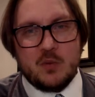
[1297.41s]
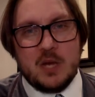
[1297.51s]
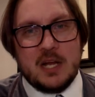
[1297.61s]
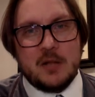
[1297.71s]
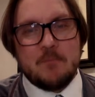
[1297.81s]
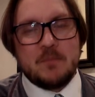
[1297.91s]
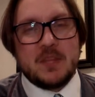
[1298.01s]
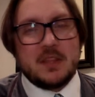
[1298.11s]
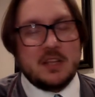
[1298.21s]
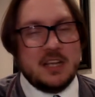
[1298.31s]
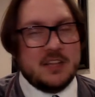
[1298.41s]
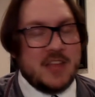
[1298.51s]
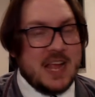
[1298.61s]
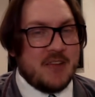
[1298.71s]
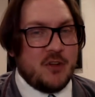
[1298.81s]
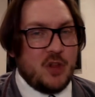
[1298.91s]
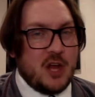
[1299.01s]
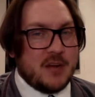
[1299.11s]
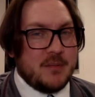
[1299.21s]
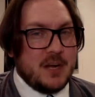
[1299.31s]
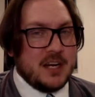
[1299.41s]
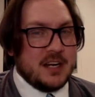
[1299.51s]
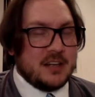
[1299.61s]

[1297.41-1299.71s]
Well, again, they have a lot of money,